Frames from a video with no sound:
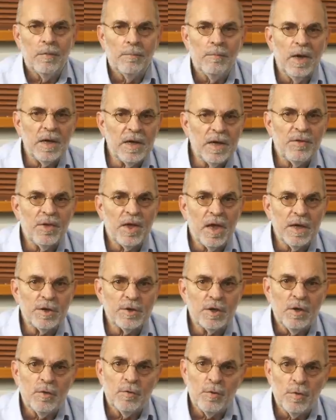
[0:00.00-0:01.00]
Many
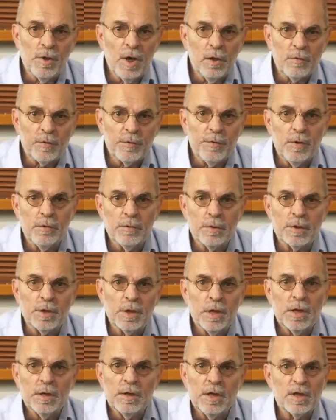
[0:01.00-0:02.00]
thanks to those
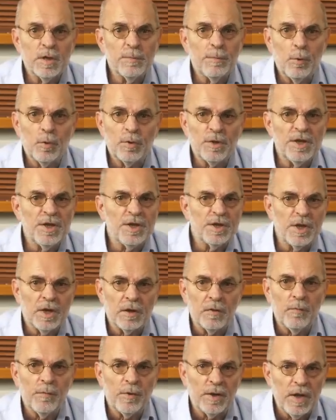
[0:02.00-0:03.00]
viewers that support this
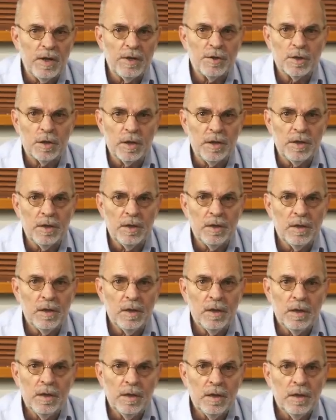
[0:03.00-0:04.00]
channel financially.
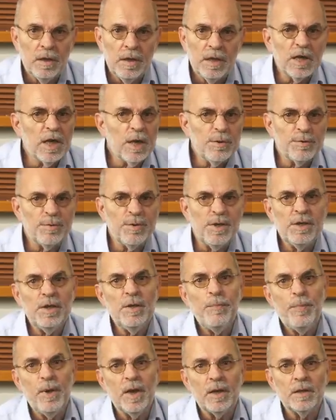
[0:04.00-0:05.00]
It keeps me
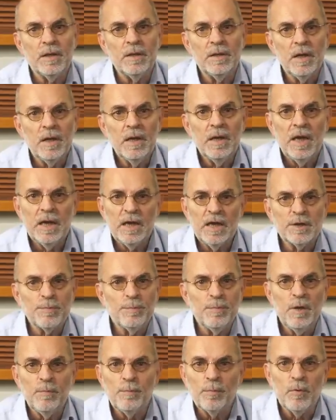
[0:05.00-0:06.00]
independent and
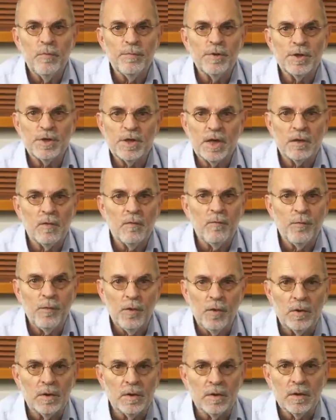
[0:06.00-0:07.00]
lets me improve the channel
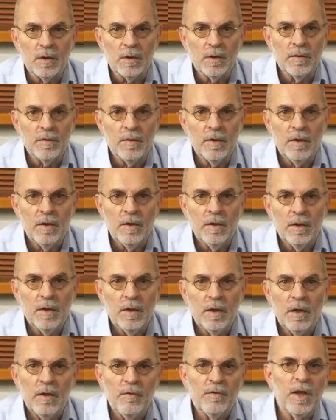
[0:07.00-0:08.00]
further.
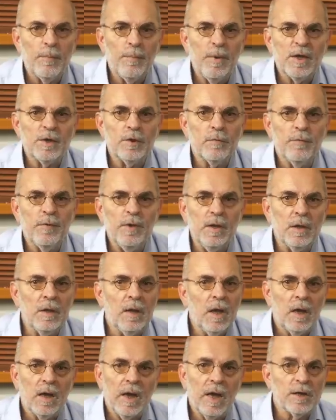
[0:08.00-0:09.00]
If that makes you
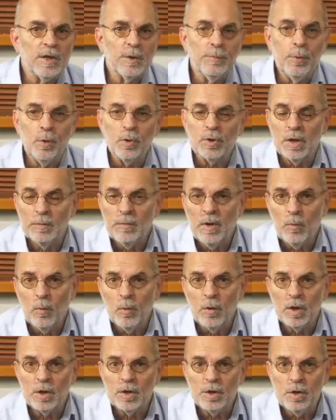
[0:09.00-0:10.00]
feel like supporting my
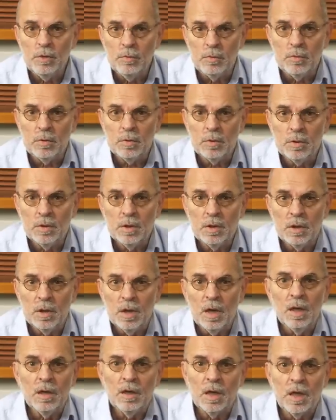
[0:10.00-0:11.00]
work too,
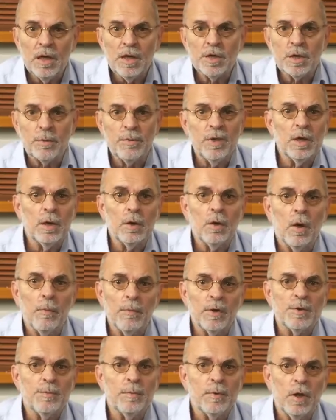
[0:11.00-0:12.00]
the links are in the
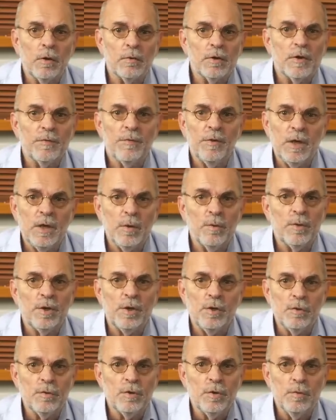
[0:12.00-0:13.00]
comments below this video on
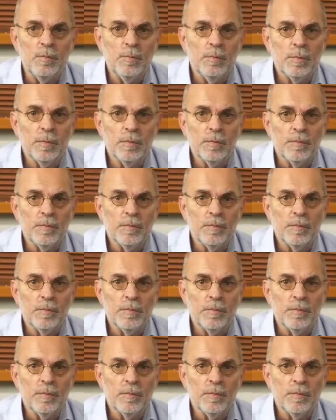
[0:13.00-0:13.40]
YouTube.